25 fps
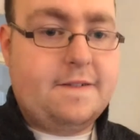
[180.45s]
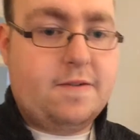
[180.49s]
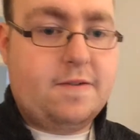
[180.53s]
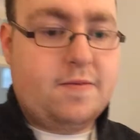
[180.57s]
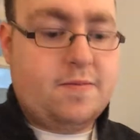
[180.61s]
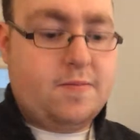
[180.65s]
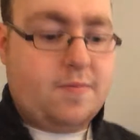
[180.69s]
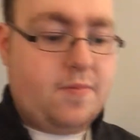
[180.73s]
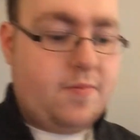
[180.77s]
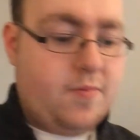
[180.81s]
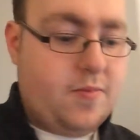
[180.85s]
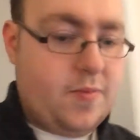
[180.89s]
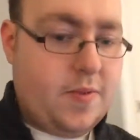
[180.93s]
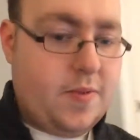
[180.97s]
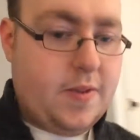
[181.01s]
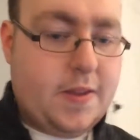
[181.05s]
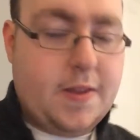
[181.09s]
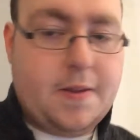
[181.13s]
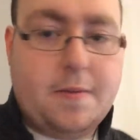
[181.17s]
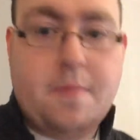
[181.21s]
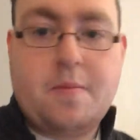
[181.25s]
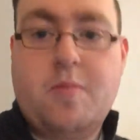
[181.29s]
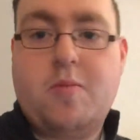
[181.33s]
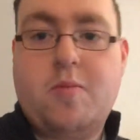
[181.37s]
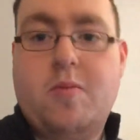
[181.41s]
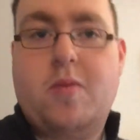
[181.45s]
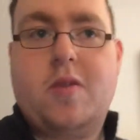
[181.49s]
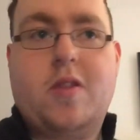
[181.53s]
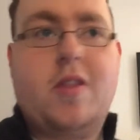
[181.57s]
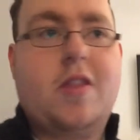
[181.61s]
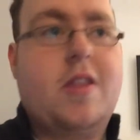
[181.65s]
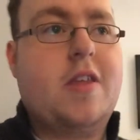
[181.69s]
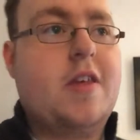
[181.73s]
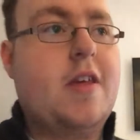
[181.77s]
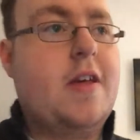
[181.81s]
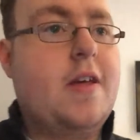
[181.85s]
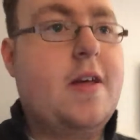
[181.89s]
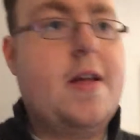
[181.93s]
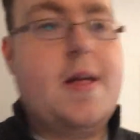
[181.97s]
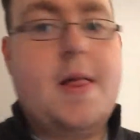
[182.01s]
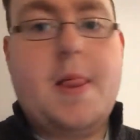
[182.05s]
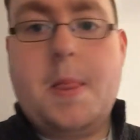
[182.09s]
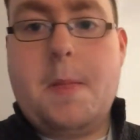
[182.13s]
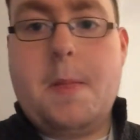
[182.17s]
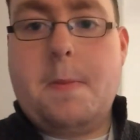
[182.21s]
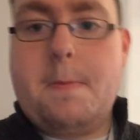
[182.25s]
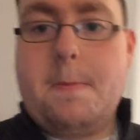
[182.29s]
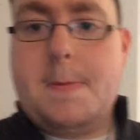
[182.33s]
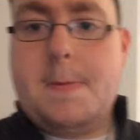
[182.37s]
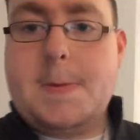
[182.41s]
You need to get yourself ready for
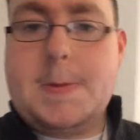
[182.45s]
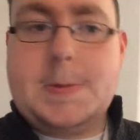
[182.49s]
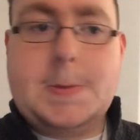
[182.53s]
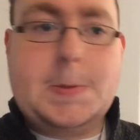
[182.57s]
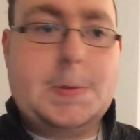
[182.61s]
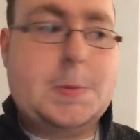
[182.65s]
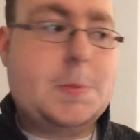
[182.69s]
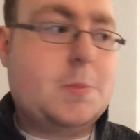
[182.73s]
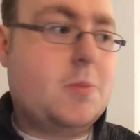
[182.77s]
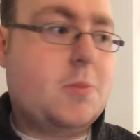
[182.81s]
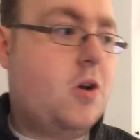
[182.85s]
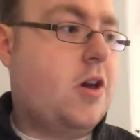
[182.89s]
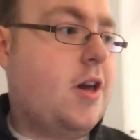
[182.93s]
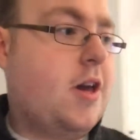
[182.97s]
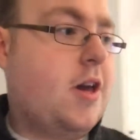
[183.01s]
college, George, please.